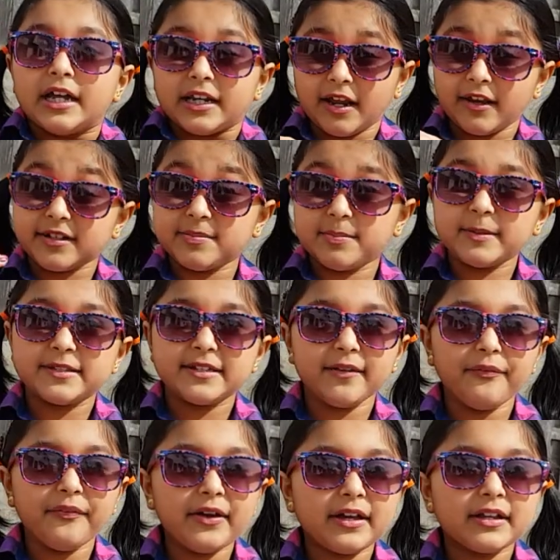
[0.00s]
Now,
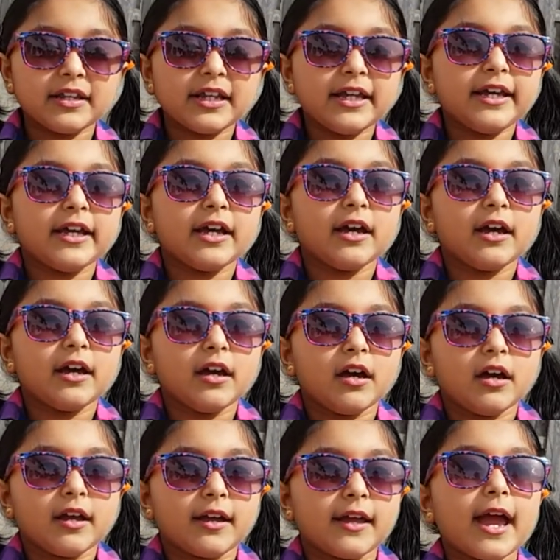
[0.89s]
specifically,
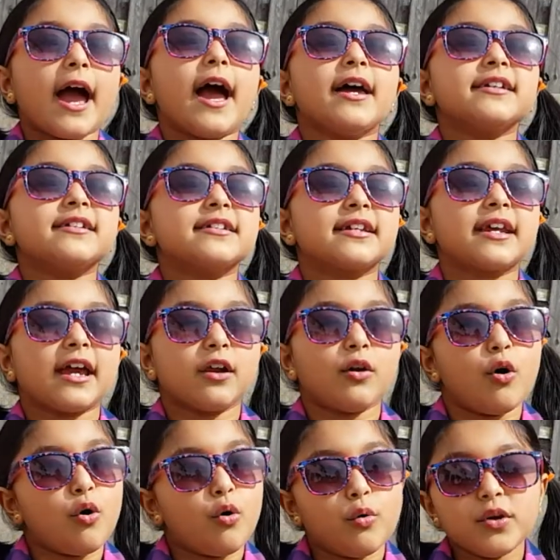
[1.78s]
gas can
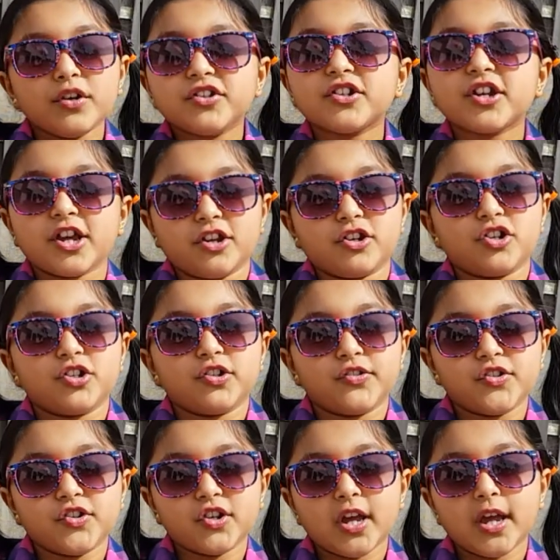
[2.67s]
always change
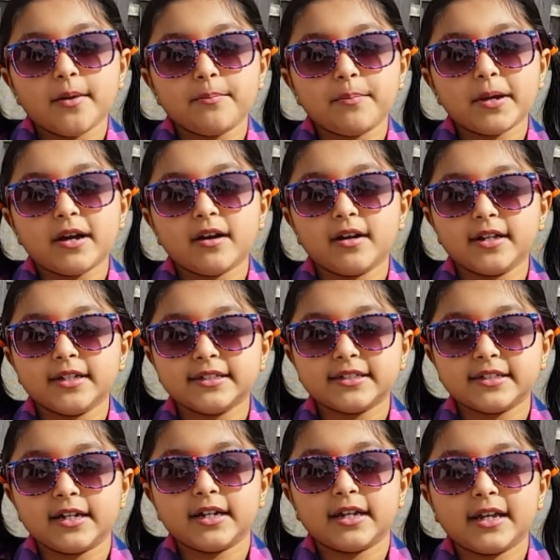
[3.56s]
its shape
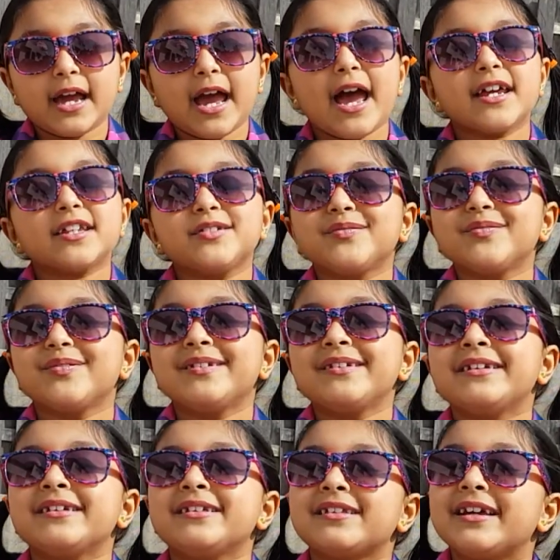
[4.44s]
because gas,
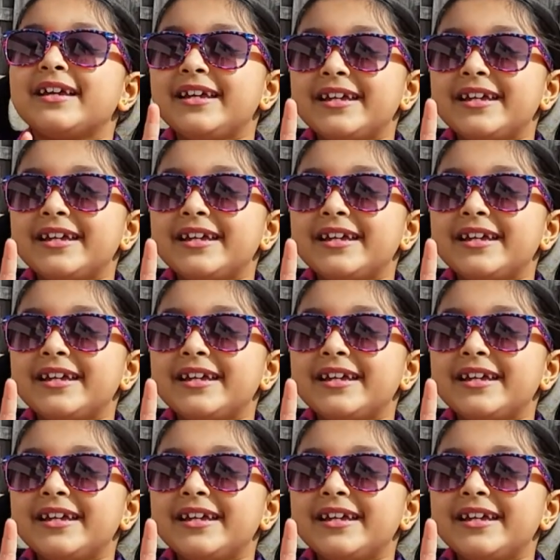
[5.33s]
the